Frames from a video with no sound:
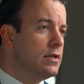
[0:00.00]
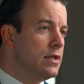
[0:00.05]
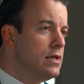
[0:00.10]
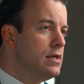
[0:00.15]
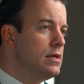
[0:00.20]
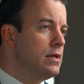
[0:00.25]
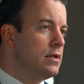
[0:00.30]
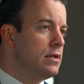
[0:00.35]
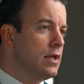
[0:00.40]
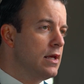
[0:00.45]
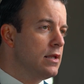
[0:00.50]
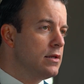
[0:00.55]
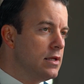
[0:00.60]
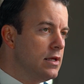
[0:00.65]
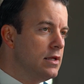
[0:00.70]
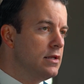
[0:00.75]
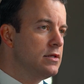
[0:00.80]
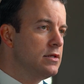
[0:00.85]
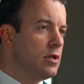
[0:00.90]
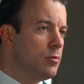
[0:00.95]
need an
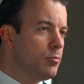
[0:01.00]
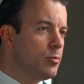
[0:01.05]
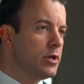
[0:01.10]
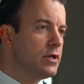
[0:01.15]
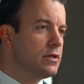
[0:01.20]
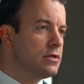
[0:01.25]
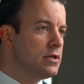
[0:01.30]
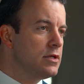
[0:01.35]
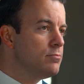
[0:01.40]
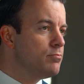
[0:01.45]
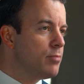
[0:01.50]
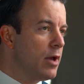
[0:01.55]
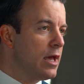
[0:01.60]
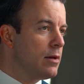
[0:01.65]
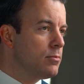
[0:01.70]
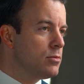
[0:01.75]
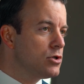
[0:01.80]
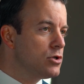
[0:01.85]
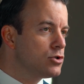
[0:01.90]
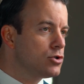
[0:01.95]
independent
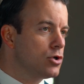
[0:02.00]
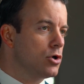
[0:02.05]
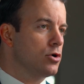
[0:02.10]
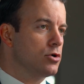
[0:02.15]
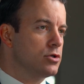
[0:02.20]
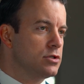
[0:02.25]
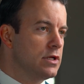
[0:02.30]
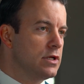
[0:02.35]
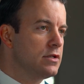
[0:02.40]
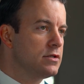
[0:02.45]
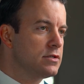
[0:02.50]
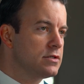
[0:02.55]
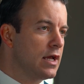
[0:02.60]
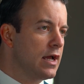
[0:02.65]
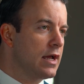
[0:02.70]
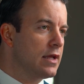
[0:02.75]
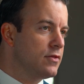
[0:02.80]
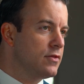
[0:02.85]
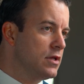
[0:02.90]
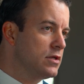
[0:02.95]
Baptist church
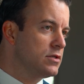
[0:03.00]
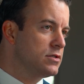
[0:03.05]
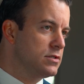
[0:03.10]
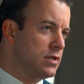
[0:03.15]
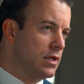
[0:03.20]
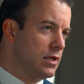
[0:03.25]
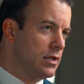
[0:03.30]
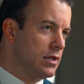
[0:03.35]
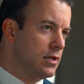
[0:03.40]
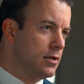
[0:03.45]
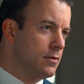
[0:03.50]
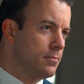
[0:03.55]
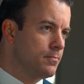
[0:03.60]
inside this city.